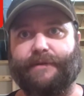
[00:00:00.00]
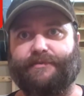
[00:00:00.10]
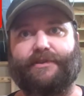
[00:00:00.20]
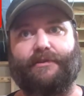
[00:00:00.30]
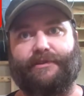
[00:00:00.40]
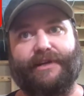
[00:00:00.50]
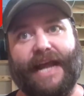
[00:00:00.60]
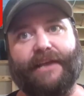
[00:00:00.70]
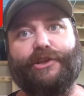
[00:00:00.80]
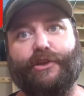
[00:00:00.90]
strips, so they're
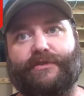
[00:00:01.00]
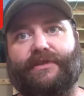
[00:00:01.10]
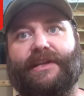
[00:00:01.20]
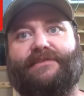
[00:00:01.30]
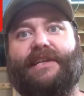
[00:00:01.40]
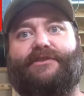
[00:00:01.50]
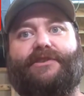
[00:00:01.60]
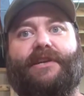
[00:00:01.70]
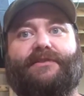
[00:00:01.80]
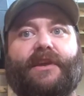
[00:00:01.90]
not useless. It's
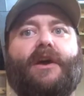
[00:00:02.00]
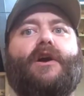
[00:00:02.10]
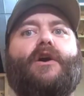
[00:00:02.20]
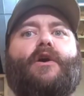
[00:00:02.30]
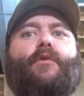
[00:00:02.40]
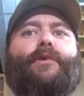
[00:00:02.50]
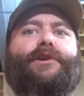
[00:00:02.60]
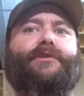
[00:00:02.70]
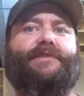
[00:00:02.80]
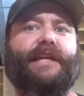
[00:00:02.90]
just when
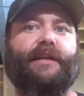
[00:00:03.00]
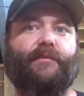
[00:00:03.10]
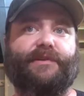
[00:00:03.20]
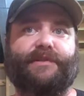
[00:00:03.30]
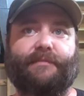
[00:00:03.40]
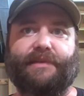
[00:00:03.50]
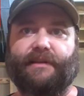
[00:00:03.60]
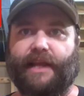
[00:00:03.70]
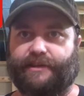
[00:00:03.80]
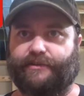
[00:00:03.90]
you're dealing with
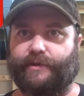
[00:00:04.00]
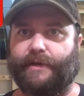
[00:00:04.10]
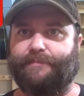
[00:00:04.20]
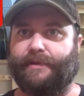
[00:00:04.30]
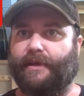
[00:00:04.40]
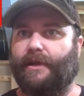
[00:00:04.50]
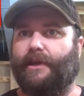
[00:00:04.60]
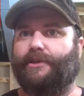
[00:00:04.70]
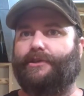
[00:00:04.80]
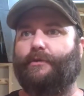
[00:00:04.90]
something like shrimp,
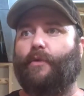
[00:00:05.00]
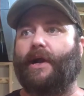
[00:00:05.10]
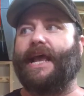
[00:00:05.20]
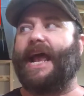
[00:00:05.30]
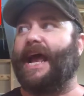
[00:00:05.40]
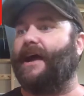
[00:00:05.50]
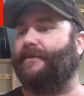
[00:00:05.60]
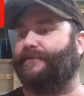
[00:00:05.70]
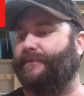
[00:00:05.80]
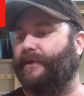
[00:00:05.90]
you want to
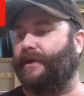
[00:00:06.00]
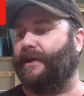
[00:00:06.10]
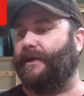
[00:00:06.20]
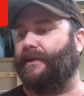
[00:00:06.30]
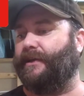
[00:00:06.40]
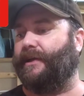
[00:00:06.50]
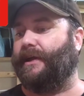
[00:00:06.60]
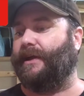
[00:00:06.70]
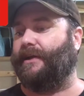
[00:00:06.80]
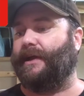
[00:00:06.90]
have
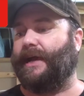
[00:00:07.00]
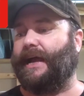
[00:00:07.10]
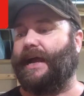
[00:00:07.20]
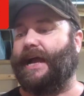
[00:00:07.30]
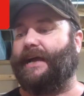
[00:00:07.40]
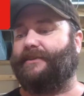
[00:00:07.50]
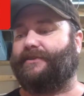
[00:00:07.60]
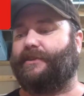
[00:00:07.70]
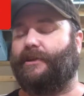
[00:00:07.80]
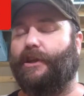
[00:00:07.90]

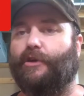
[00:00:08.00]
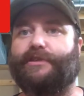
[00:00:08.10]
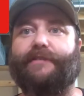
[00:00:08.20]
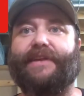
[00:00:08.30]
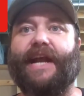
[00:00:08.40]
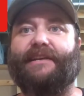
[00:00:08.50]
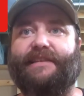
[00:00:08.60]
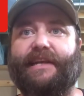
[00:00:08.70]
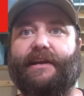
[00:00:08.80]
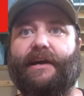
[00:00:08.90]
as close of an
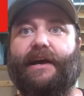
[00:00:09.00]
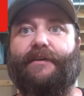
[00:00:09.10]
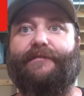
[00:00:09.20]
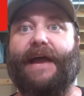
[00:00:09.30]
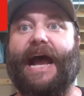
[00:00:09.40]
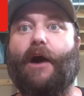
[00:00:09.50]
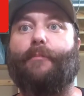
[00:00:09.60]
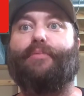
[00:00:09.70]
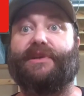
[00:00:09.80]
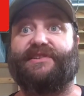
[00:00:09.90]
idea of how
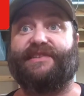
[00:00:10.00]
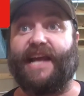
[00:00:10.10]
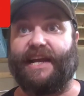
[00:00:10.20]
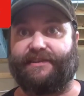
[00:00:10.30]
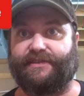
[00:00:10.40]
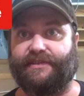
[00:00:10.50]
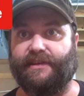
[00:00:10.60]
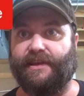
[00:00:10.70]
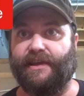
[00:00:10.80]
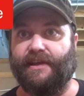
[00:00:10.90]
precise